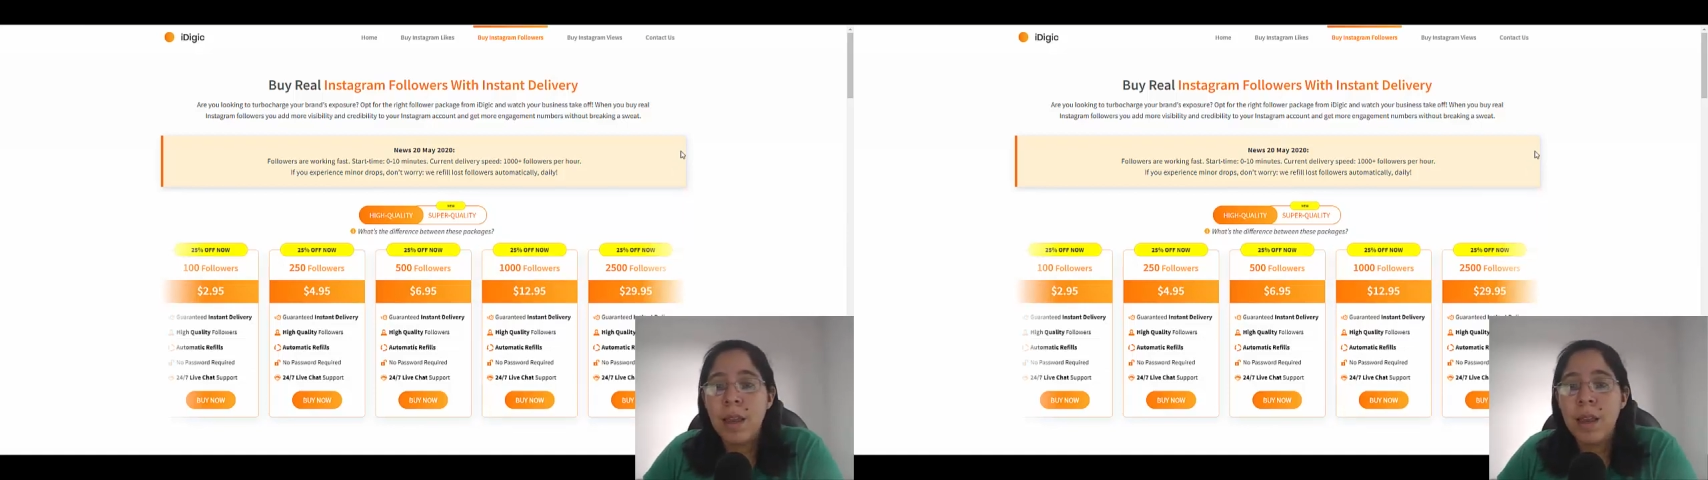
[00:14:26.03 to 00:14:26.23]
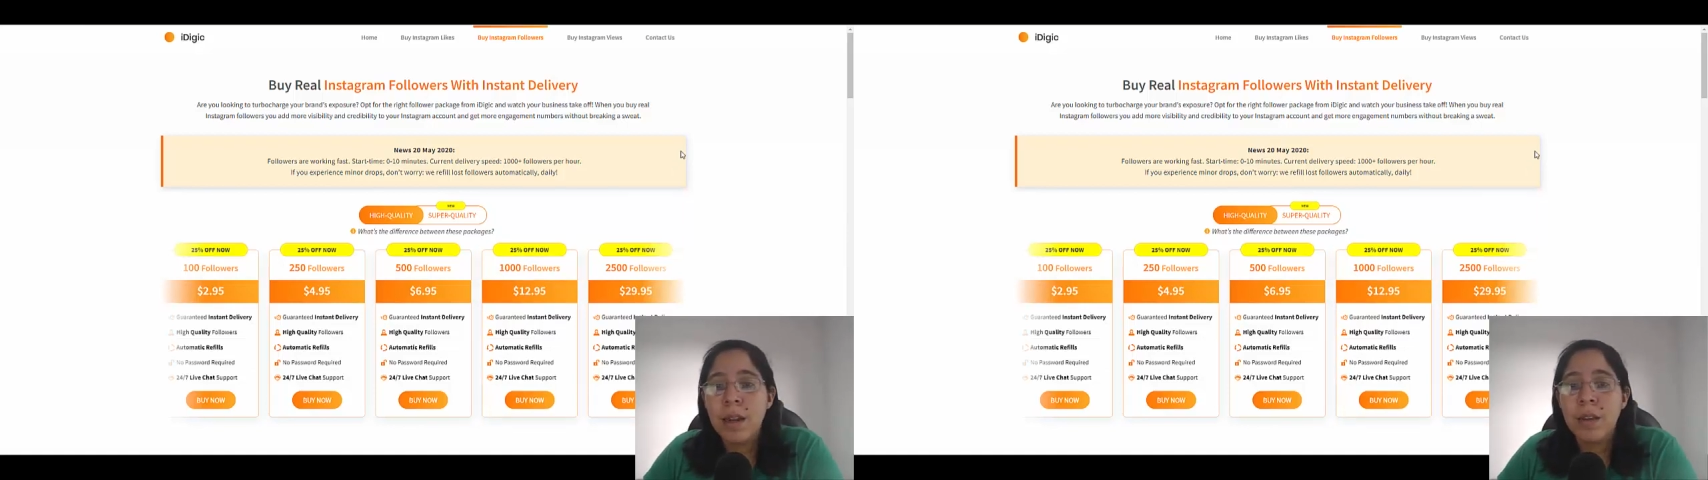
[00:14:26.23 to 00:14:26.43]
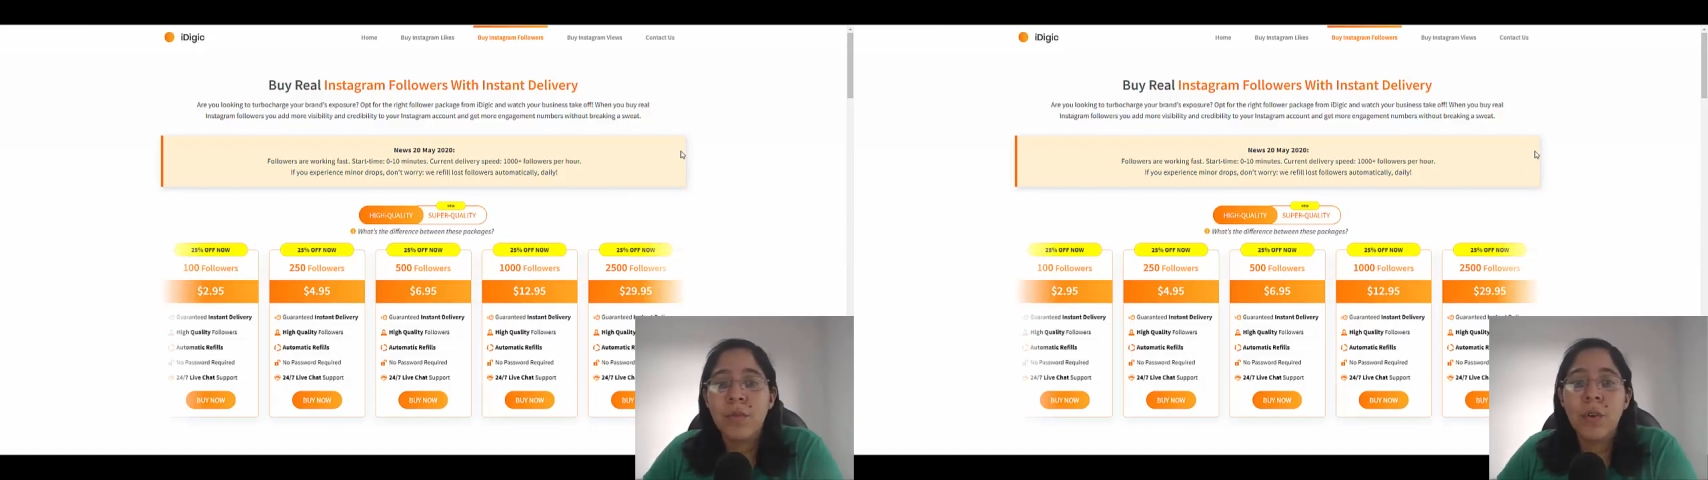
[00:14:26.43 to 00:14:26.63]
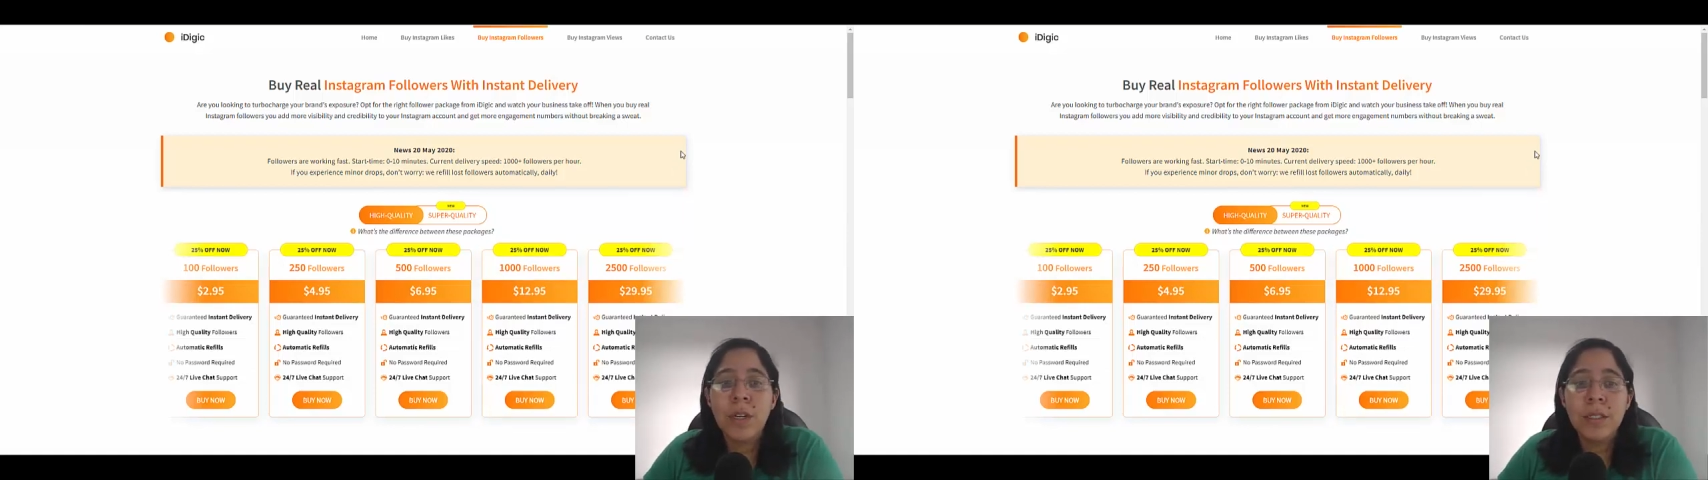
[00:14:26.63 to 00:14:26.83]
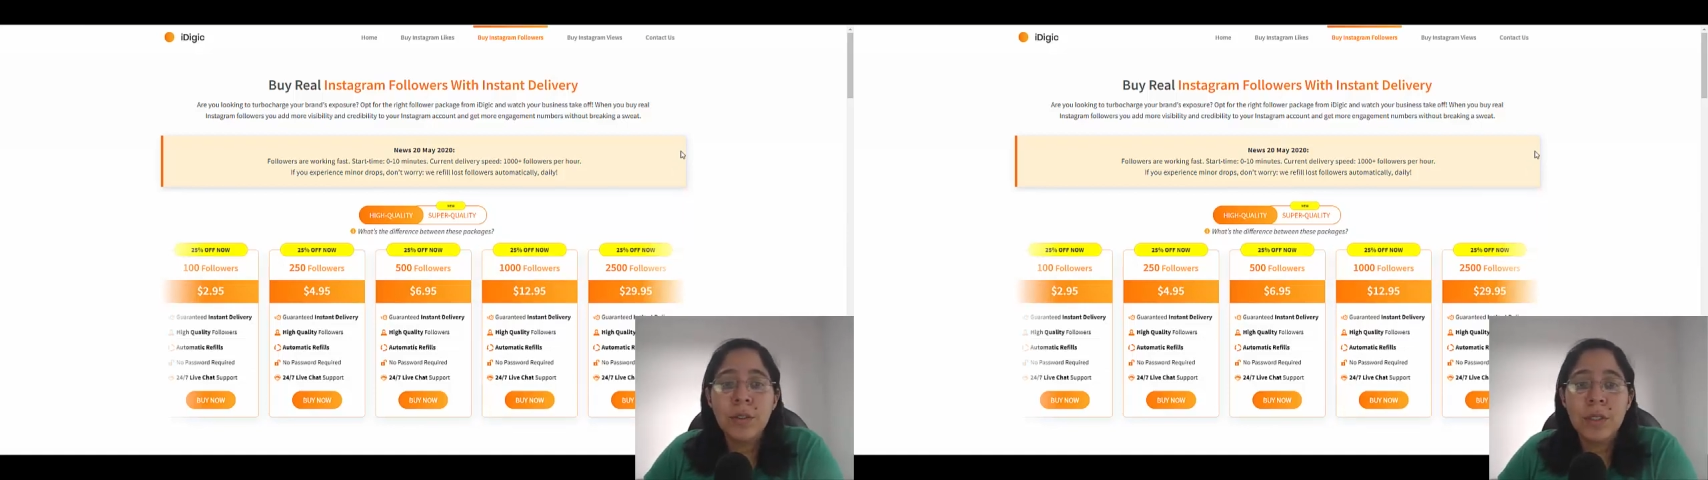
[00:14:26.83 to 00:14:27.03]
And if
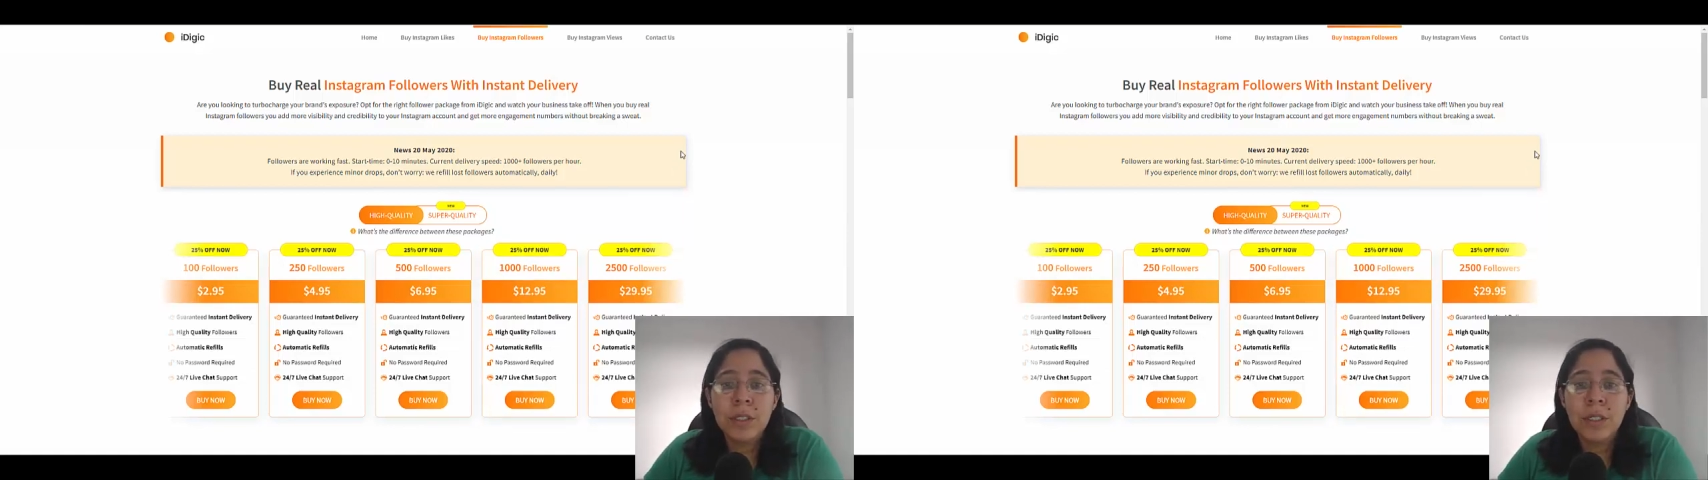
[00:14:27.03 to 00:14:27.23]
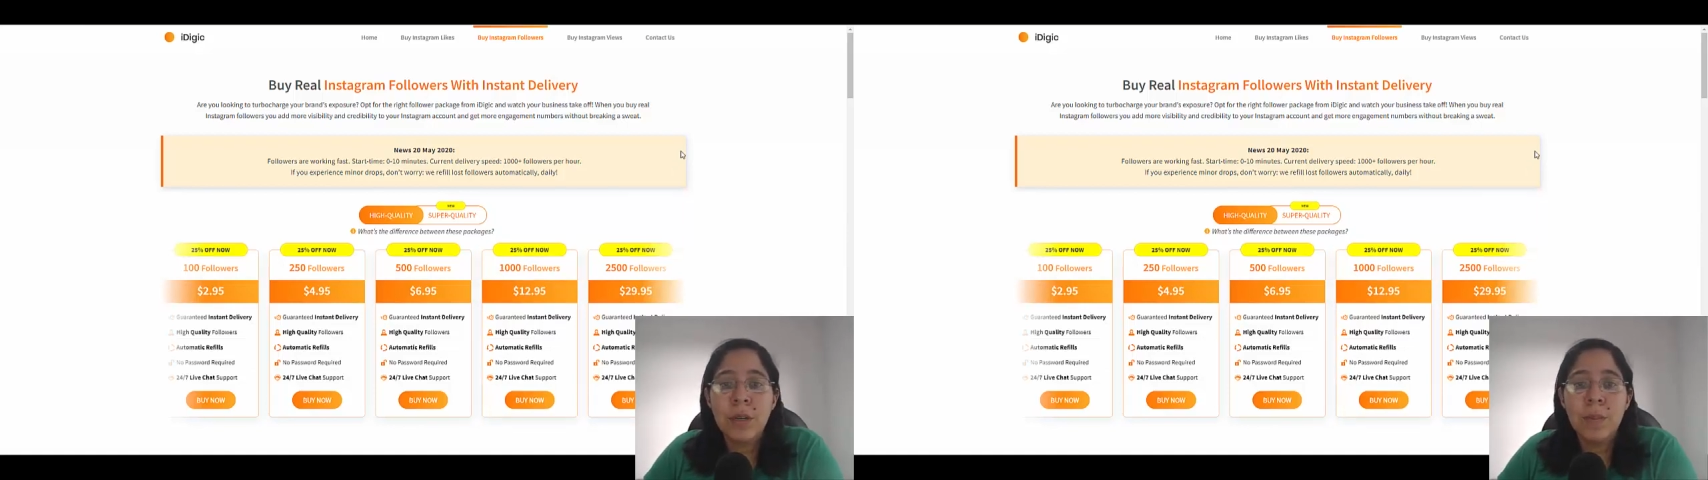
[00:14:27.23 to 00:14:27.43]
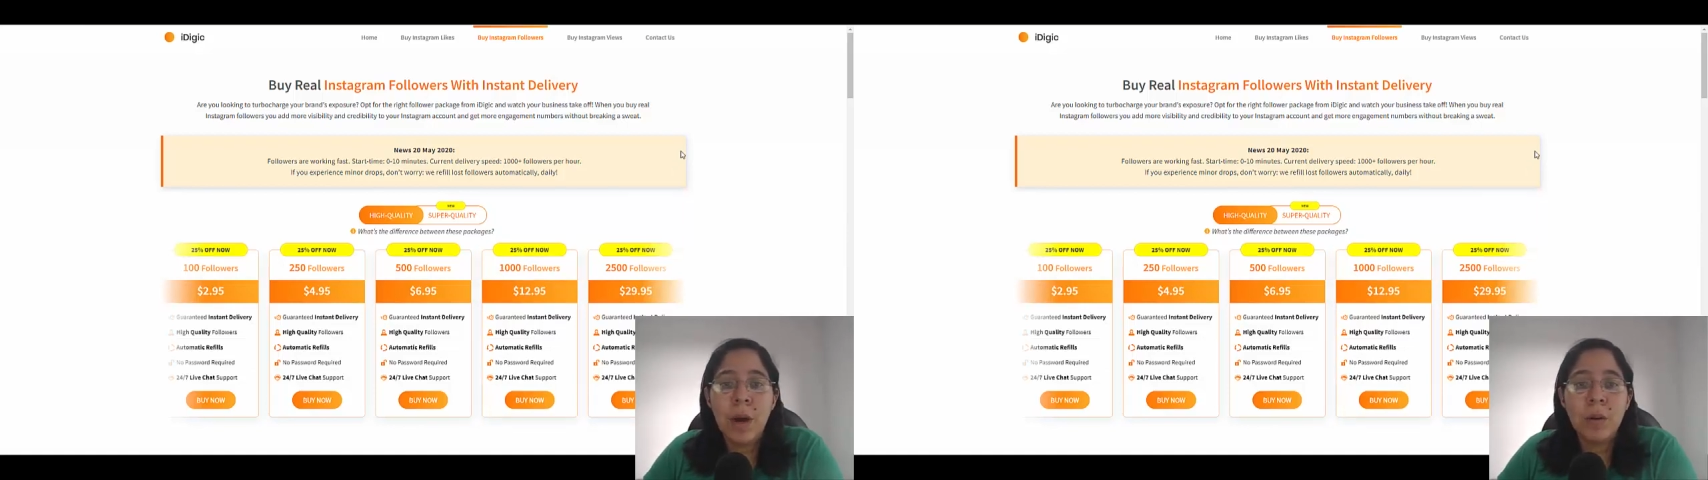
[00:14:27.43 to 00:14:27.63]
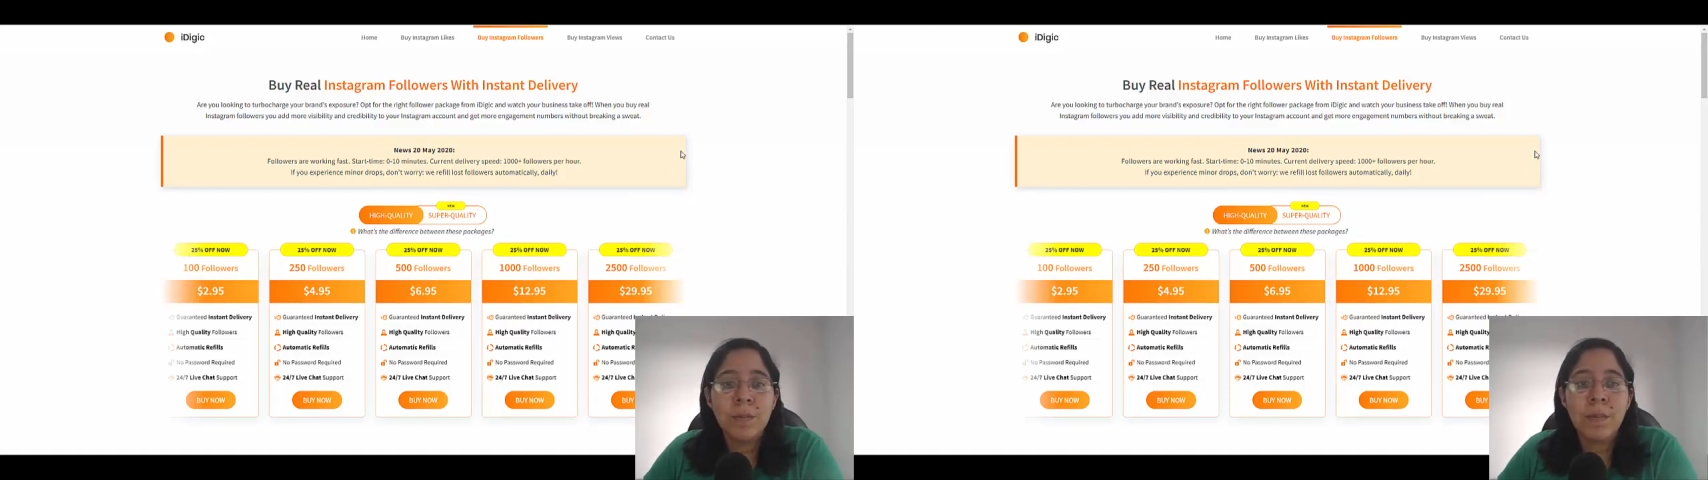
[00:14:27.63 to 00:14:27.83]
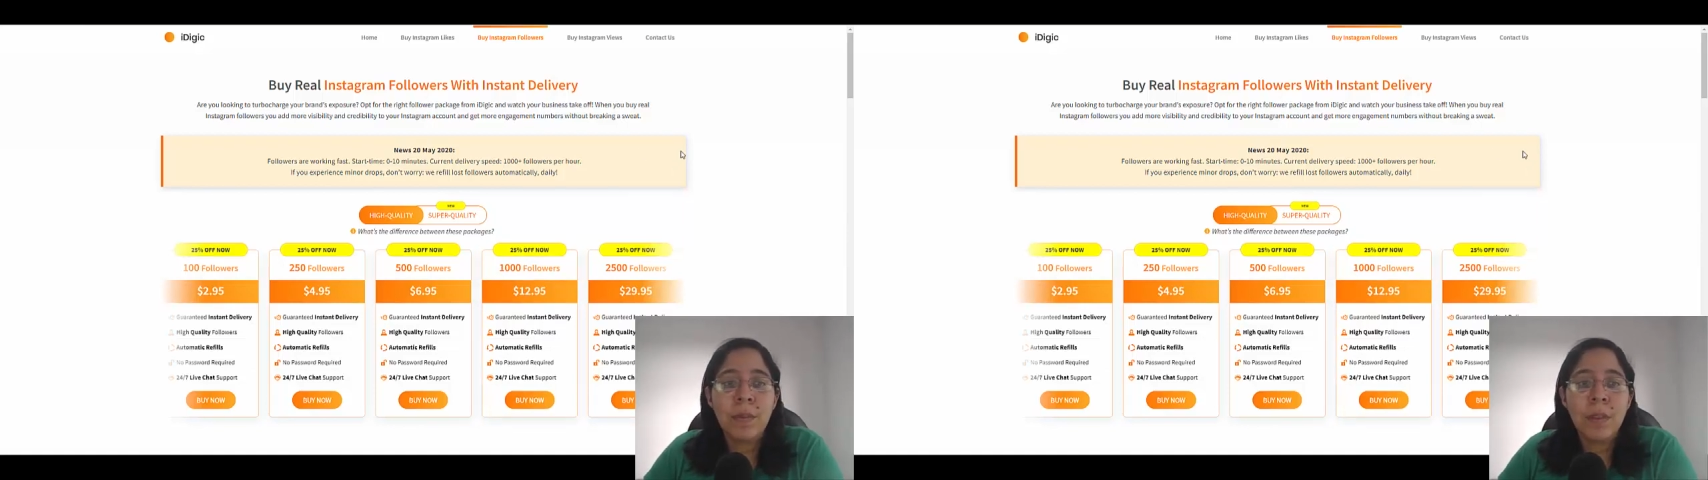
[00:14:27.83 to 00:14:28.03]
you're interested about,